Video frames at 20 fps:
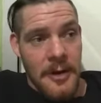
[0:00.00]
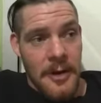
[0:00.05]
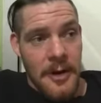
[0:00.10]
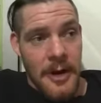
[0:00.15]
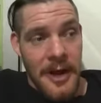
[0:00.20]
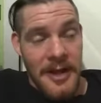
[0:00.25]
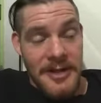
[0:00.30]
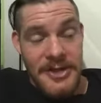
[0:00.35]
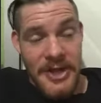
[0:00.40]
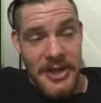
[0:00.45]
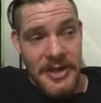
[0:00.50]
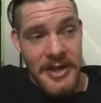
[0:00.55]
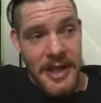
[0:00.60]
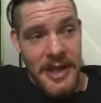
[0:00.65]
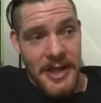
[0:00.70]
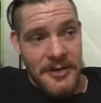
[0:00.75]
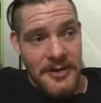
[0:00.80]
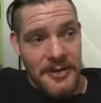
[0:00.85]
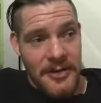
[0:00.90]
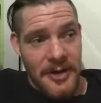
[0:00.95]
I just
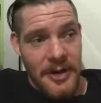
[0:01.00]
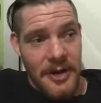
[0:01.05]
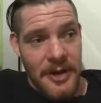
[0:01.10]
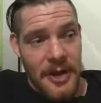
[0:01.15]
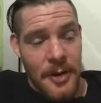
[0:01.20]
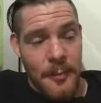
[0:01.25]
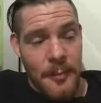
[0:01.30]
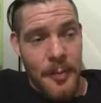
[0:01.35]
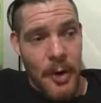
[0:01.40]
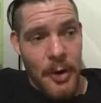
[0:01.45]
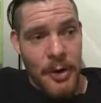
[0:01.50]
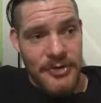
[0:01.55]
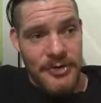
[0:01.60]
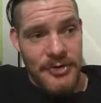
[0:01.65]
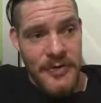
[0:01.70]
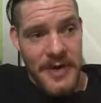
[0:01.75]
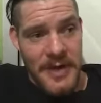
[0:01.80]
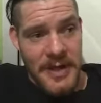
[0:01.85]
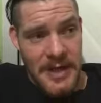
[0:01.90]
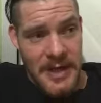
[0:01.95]
had a
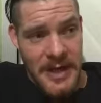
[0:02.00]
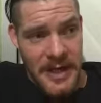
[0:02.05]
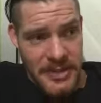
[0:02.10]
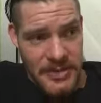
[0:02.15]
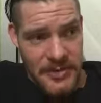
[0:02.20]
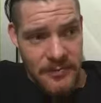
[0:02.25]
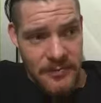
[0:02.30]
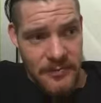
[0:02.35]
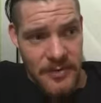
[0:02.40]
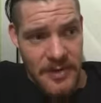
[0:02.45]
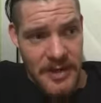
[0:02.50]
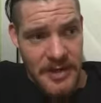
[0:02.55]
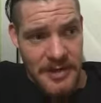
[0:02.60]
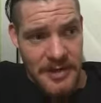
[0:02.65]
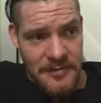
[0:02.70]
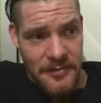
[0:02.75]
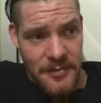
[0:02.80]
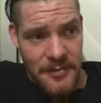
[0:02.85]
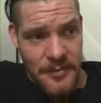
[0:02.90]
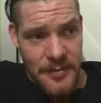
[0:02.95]
poetry collection
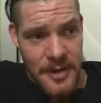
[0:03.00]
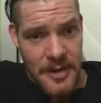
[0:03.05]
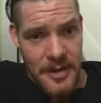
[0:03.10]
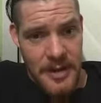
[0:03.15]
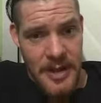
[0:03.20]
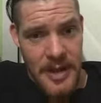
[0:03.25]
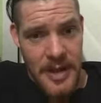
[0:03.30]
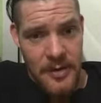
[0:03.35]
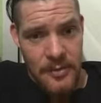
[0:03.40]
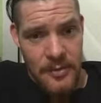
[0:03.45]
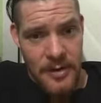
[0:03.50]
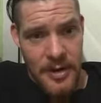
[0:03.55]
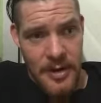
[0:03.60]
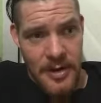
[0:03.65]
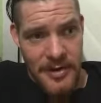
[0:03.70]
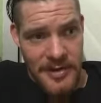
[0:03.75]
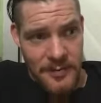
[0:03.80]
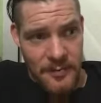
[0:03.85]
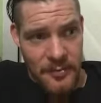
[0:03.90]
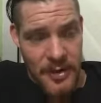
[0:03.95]
released from
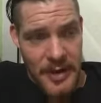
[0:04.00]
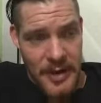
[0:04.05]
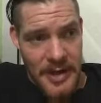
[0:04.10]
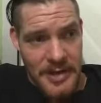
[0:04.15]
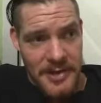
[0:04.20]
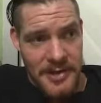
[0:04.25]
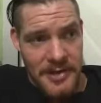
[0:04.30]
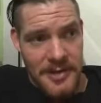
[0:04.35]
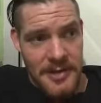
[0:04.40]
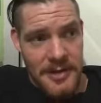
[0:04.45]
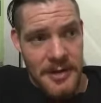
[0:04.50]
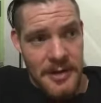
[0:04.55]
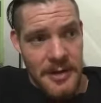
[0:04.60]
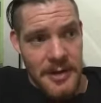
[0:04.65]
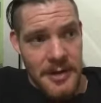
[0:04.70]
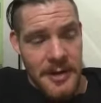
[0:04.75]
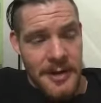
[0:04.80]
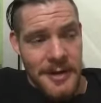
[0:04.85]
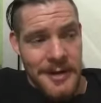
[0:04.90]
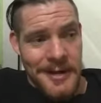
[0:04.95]
Outcast Press,
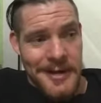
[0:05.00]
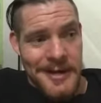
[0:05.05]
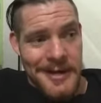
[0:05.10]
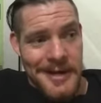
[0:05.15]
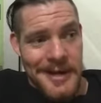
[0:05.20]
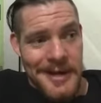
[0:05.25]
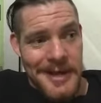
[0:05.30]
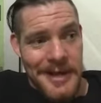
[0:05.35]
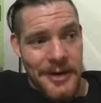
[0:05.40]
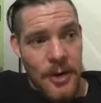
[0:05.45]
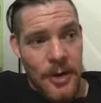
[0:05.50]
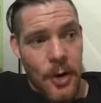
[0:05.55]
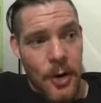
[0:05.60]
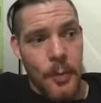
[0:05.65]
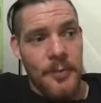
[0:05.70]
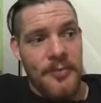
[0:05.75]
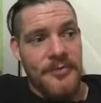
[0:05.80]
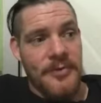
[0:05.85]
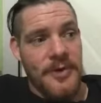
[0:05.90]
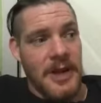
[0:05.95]
and
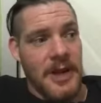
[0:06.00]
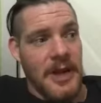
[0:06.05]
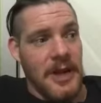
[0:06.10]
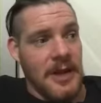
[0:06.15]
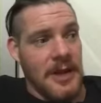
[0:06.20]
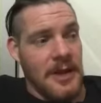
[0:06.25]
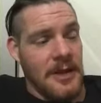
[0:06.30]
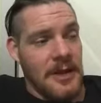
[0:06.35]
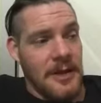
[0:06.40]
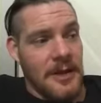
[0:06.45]
hopefully